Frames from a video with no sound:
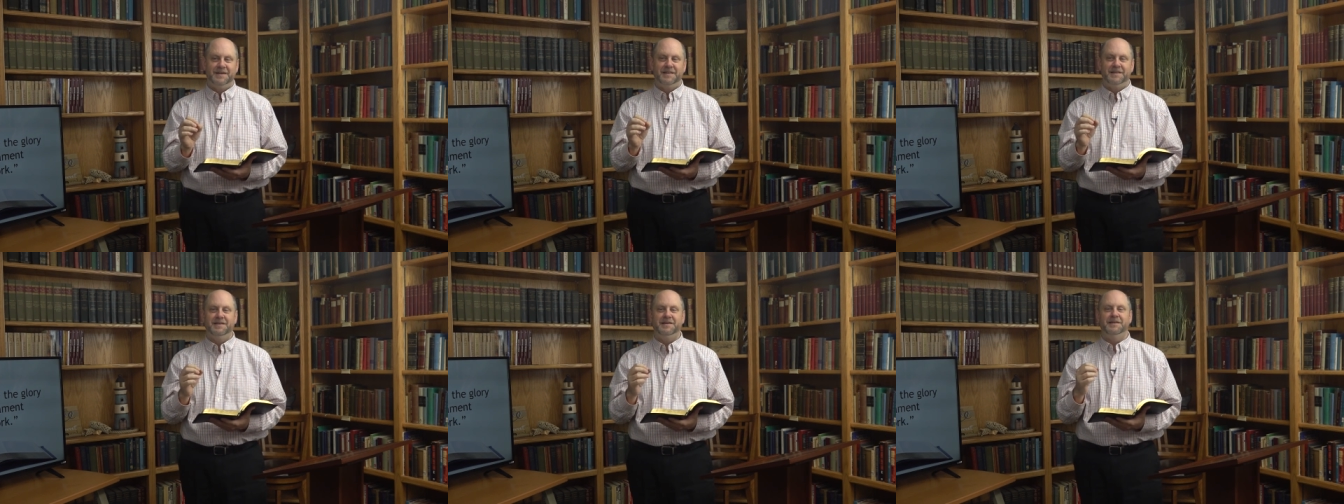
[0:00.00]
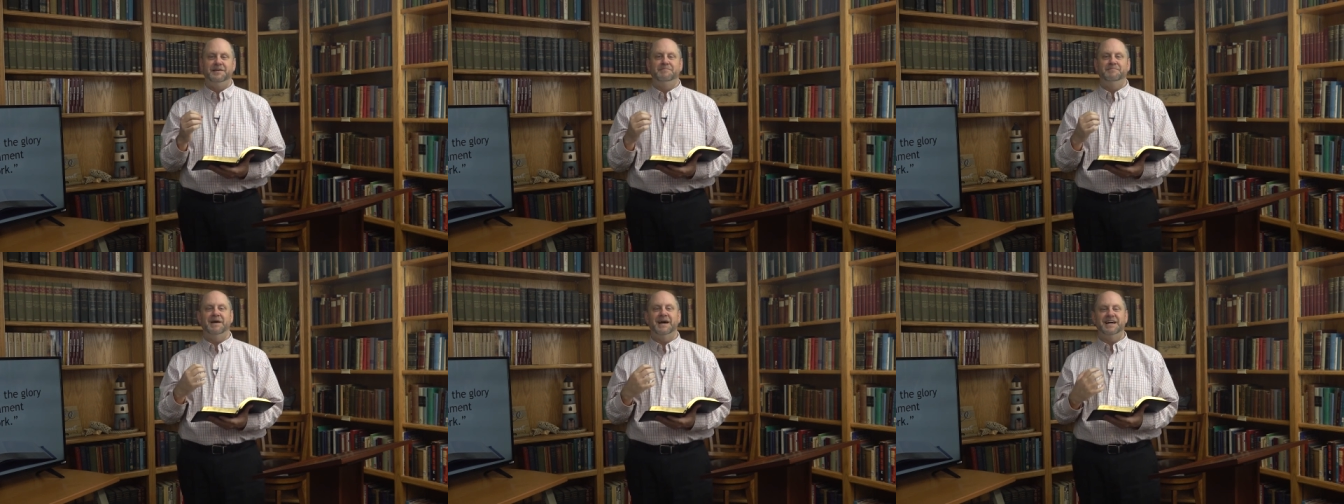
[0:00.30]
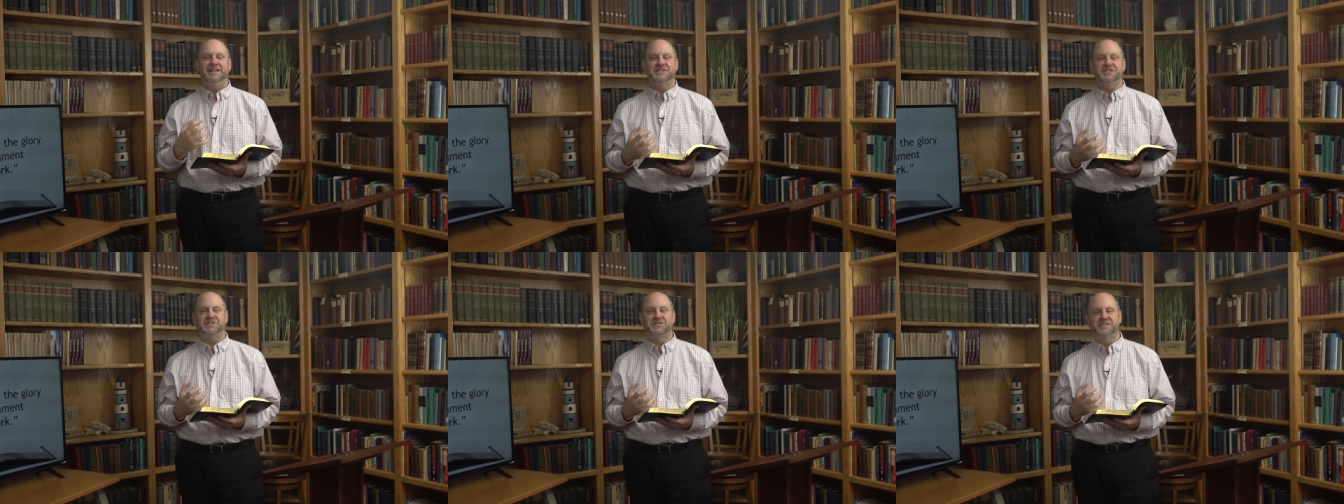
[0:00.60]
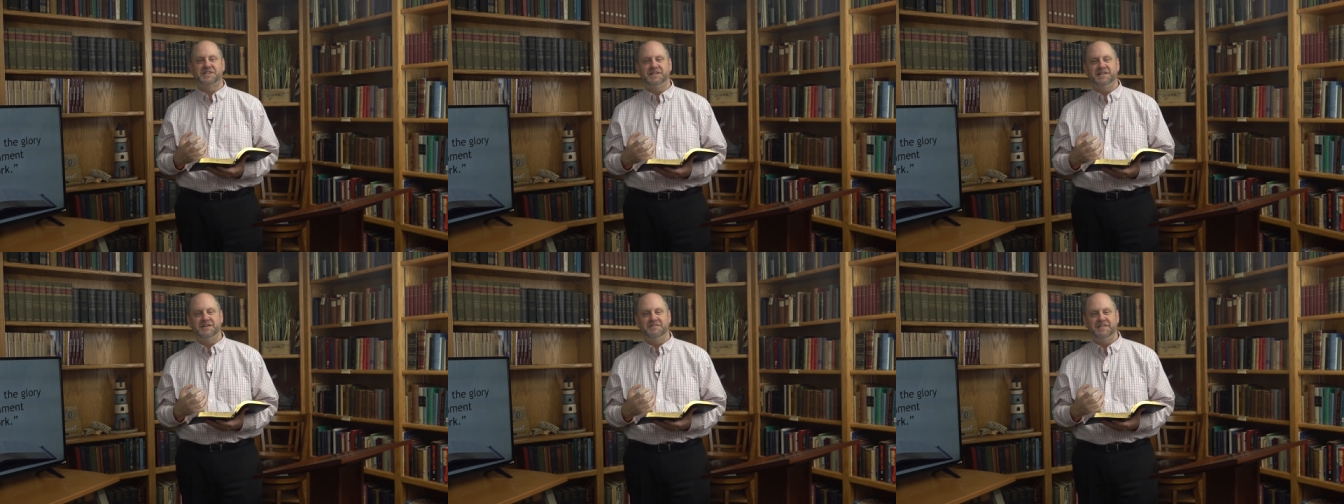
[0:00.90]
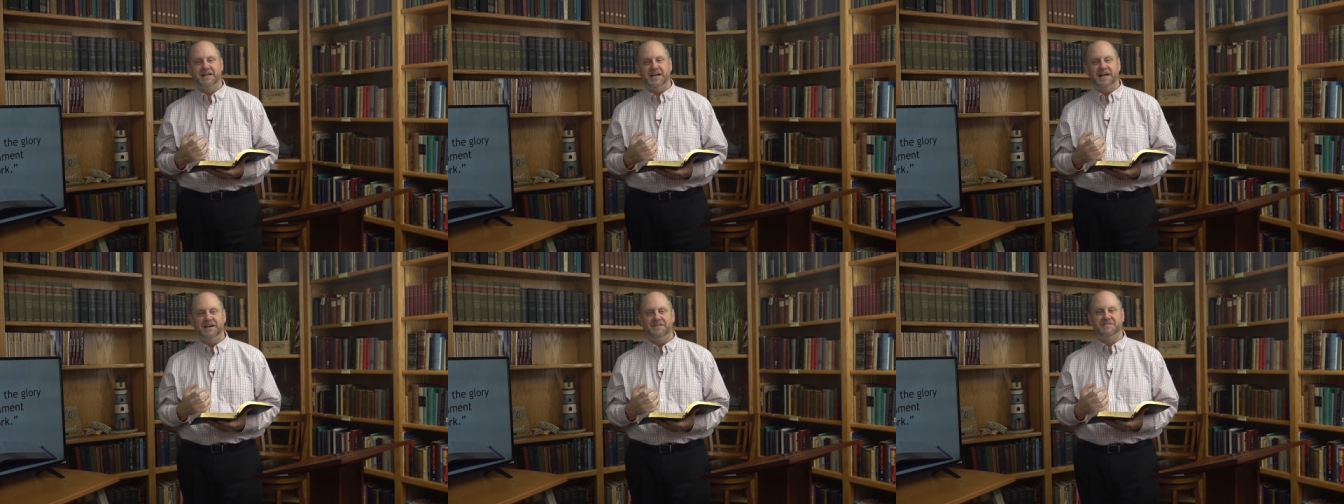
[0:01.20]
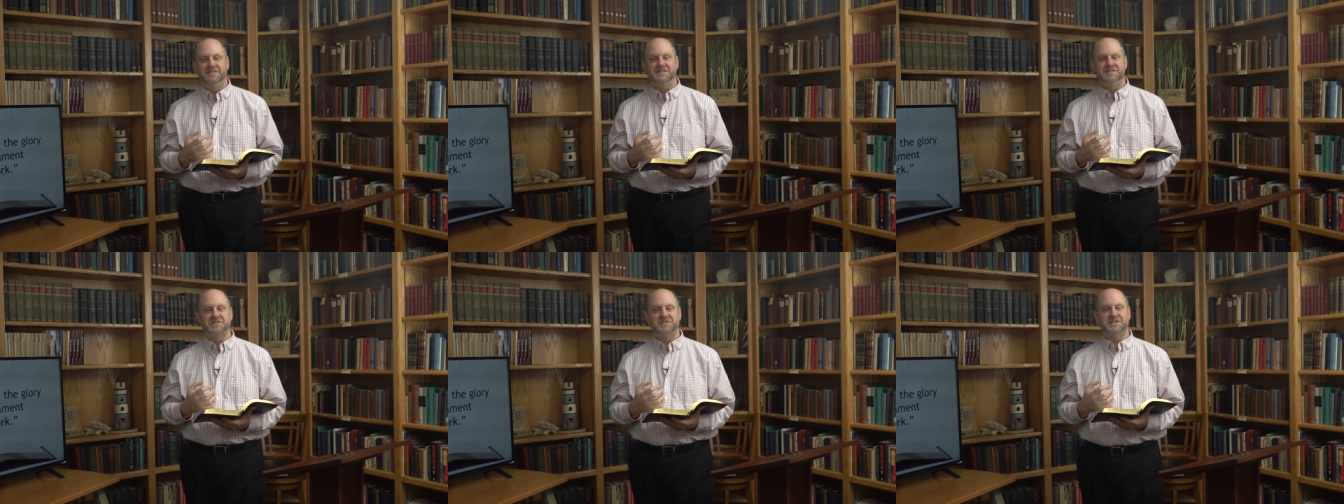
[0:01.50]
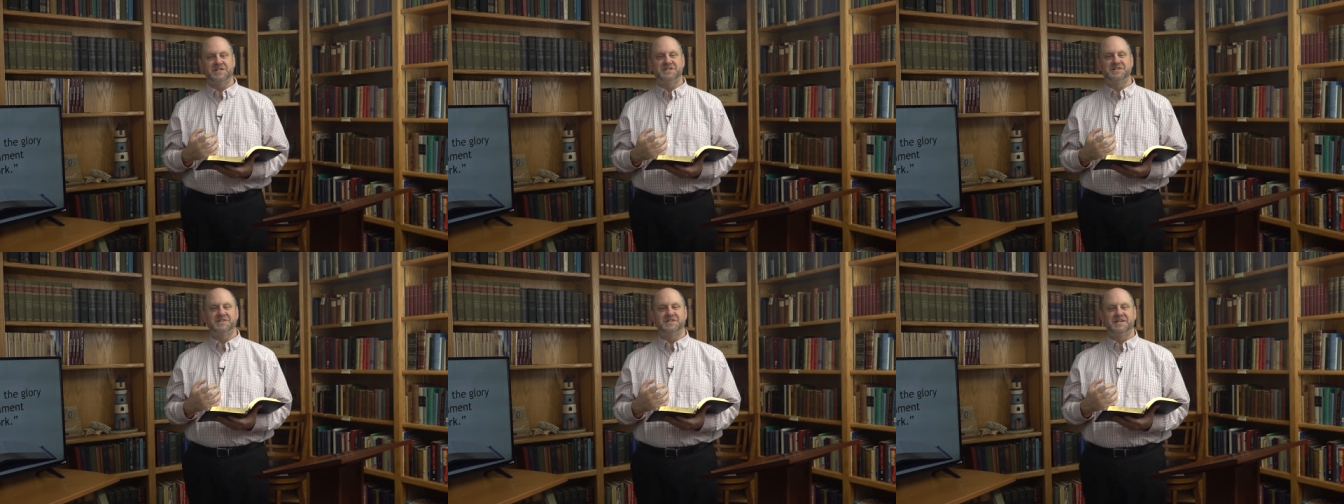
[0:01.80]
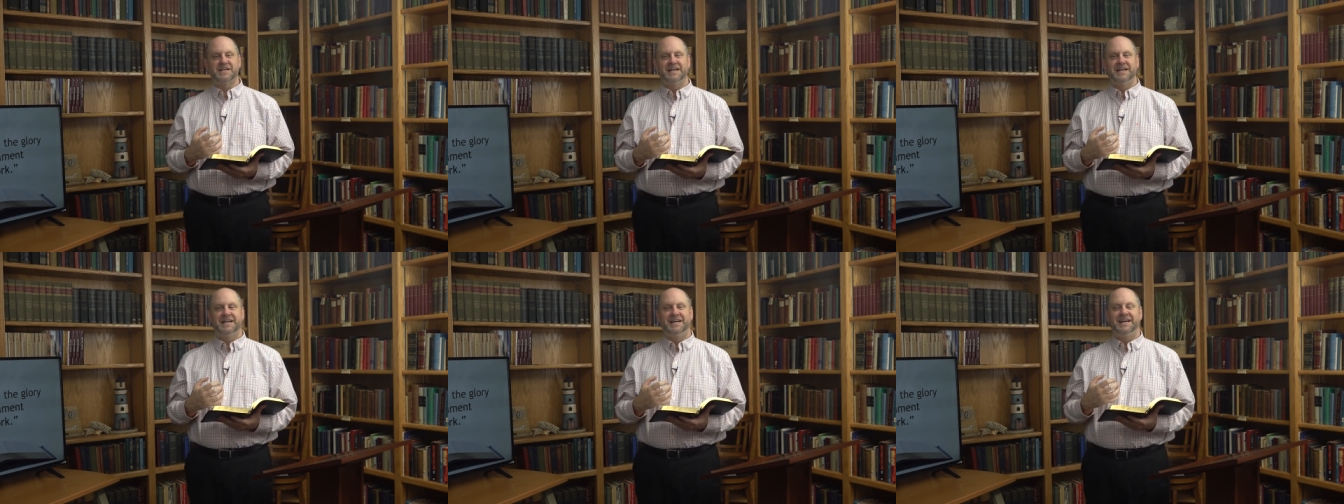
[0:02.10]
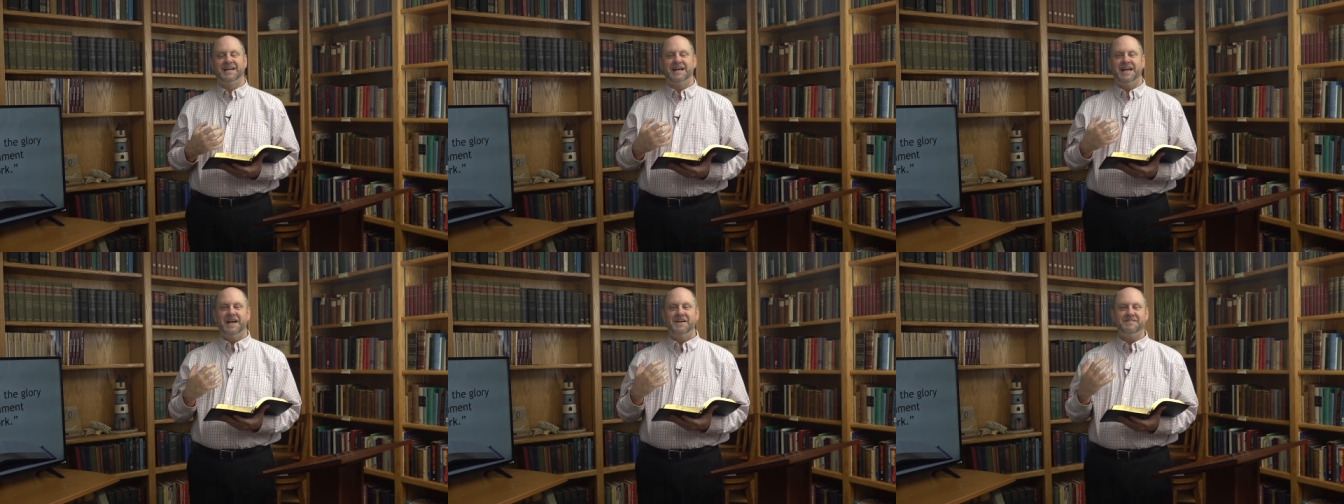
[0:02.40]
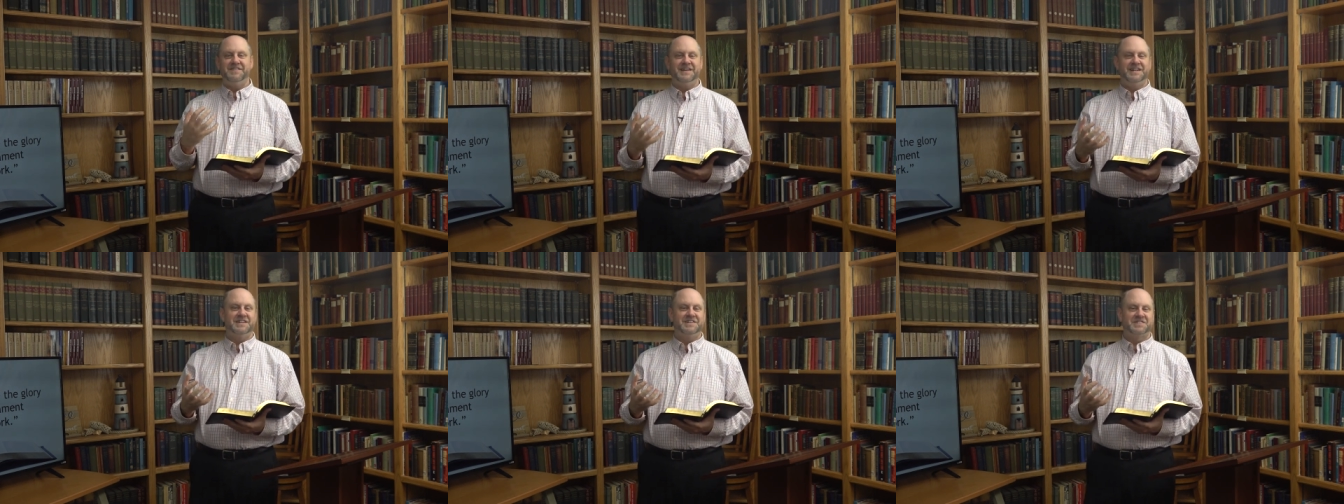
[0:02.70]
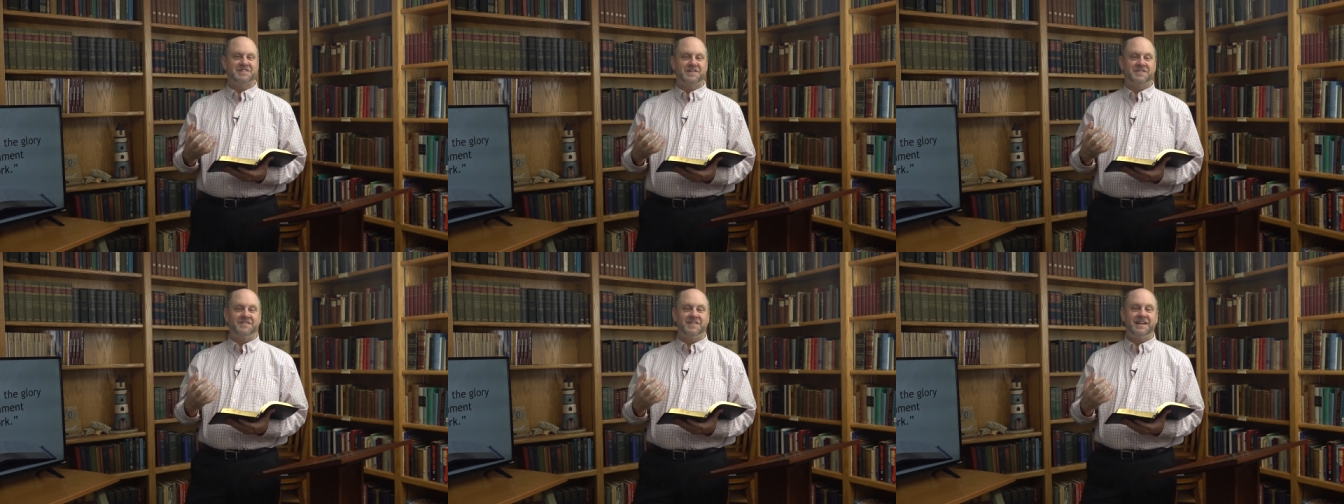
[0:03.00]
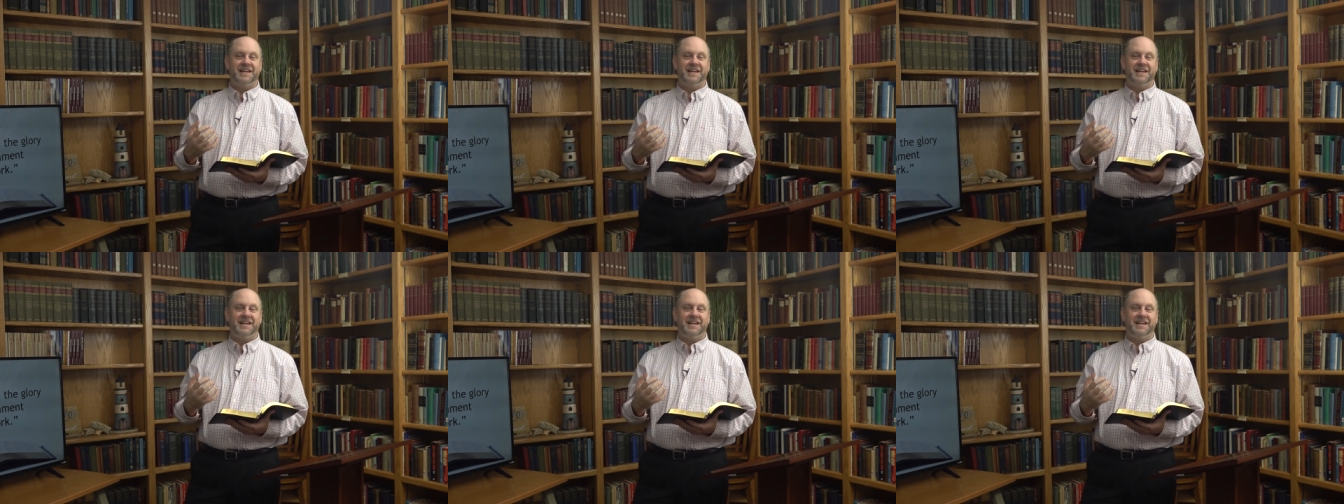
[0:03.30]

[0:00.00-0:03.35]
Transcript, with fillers: The majesty of the heavens is evidence of